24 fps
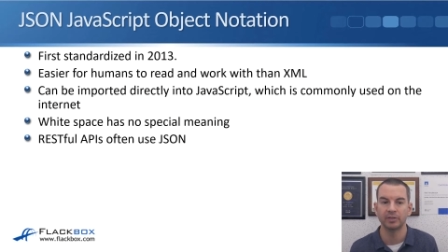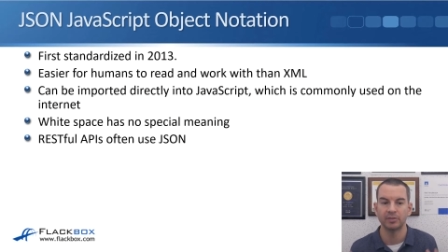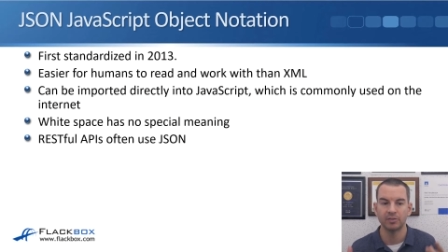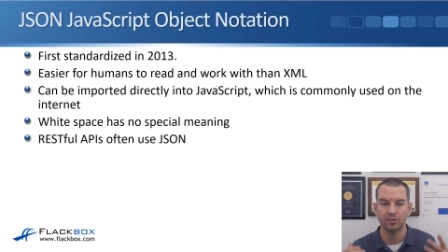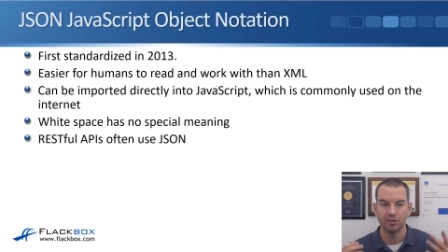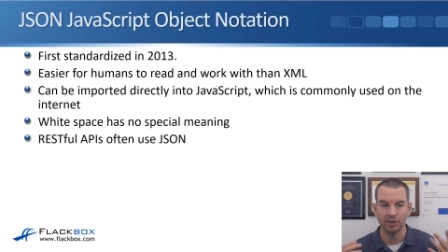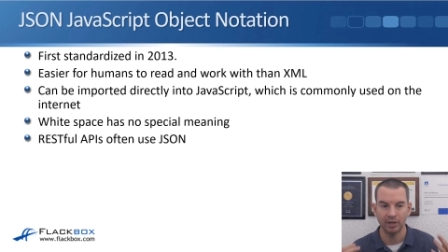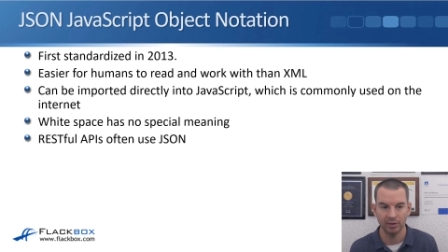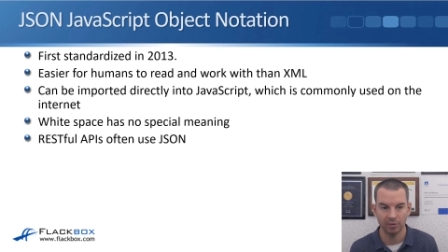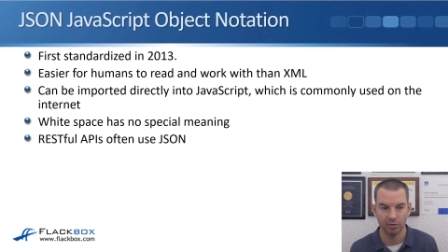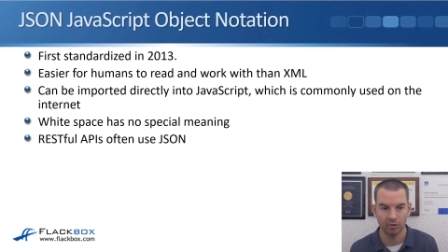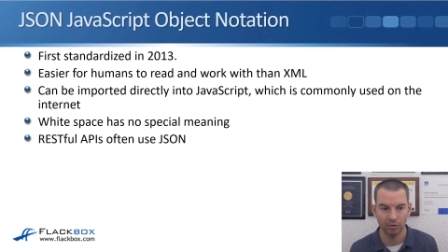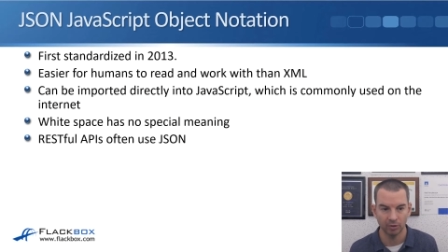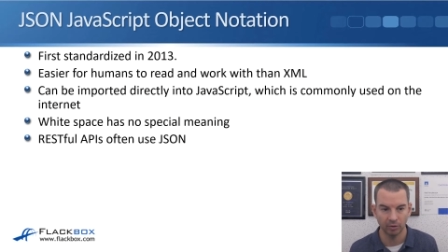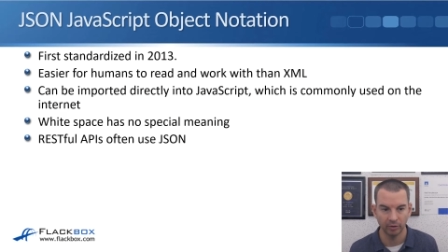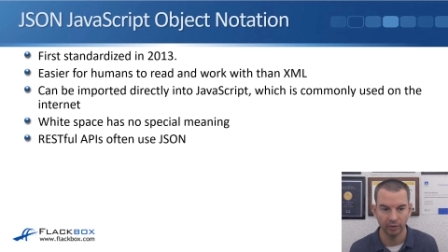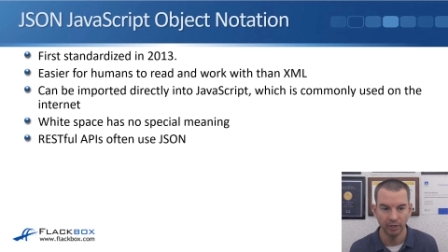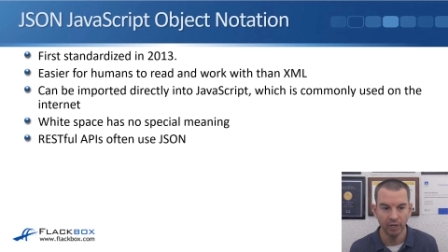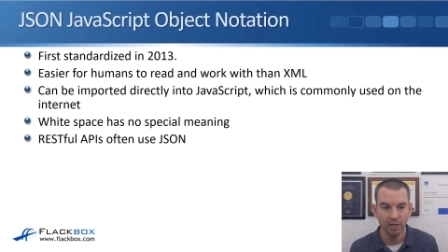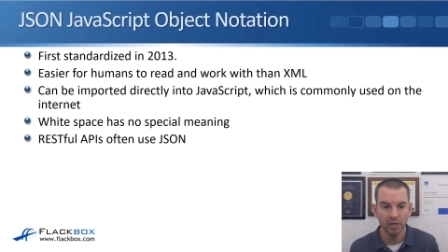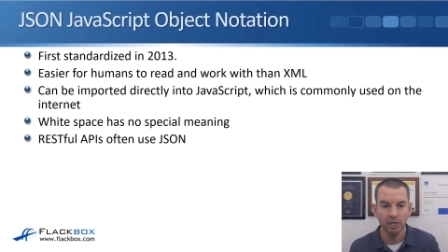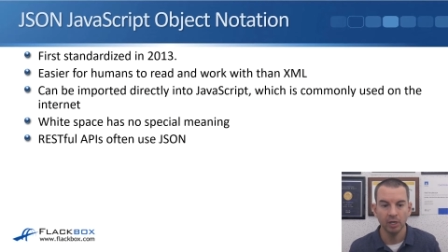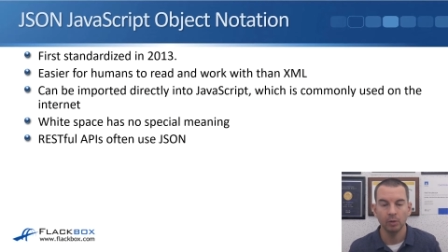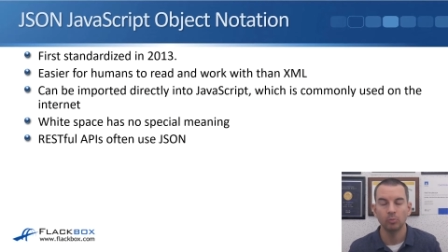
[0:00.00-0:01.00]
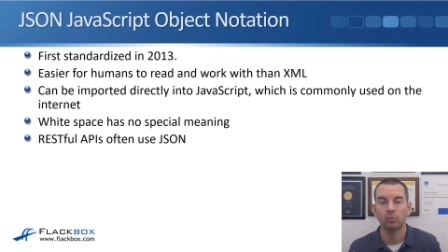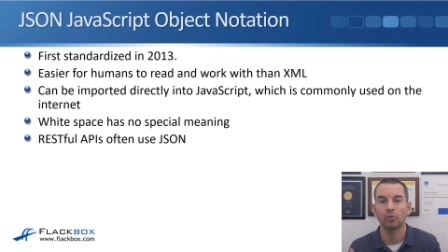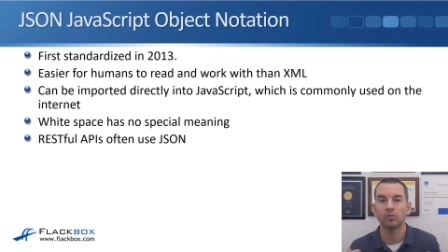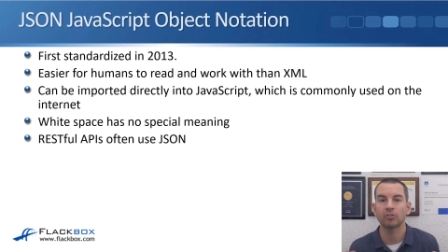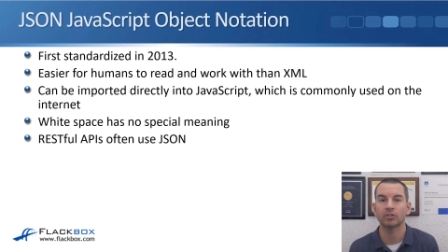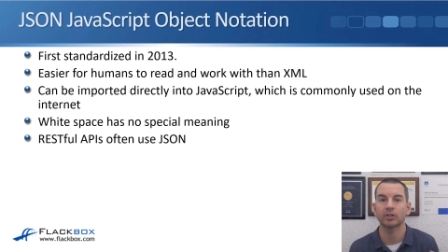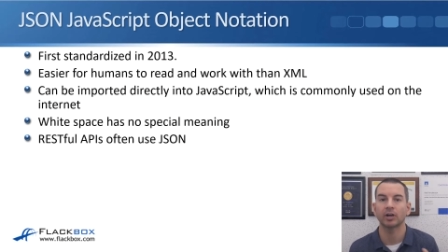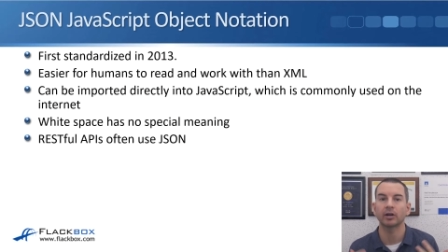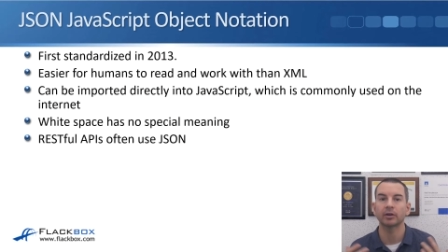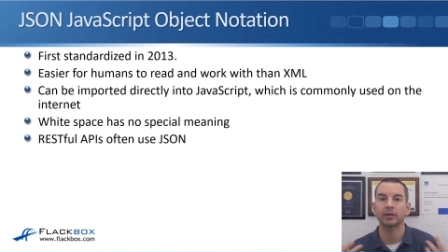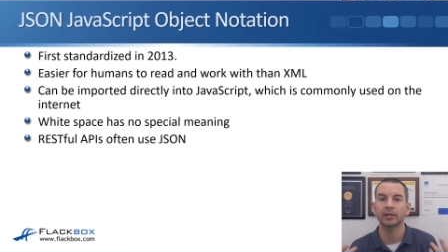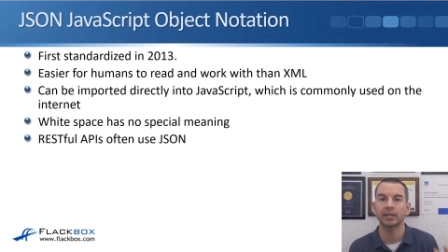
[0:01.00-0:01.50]
JSON, we'll
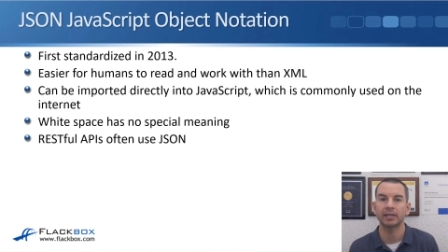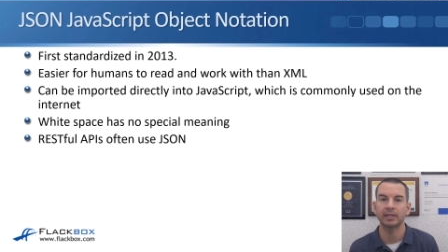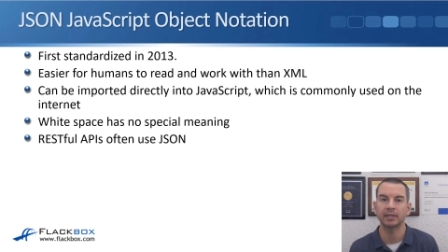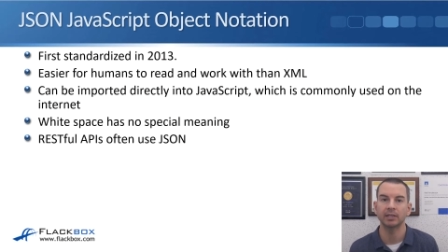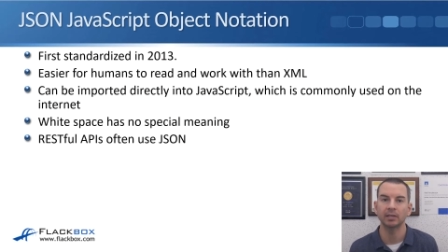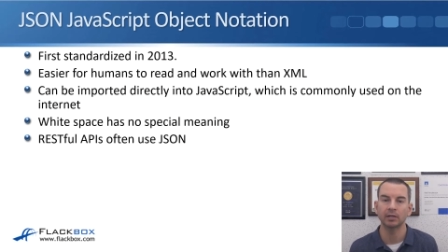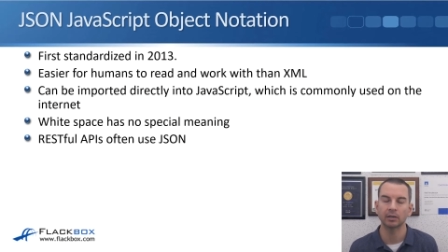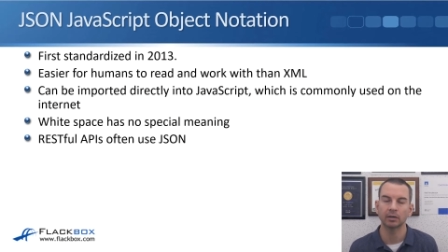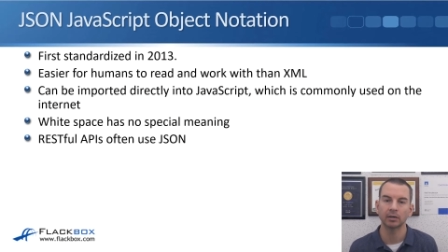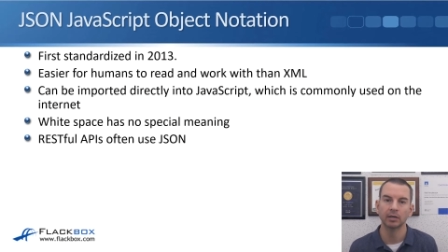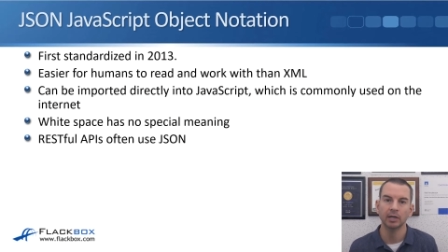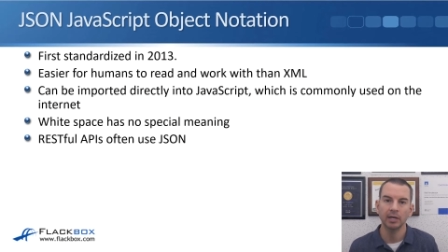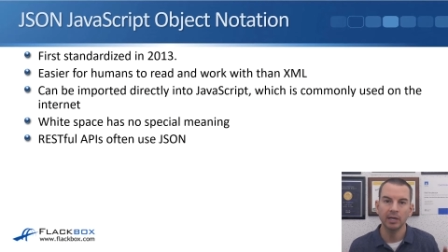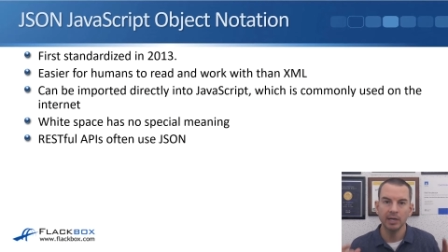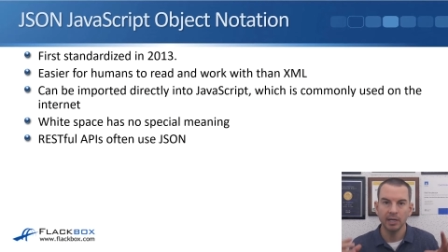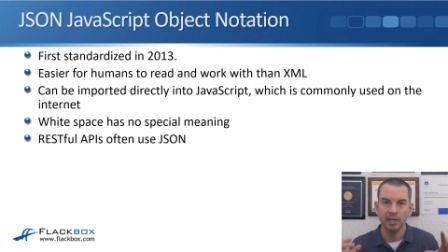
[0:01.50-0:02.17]
start here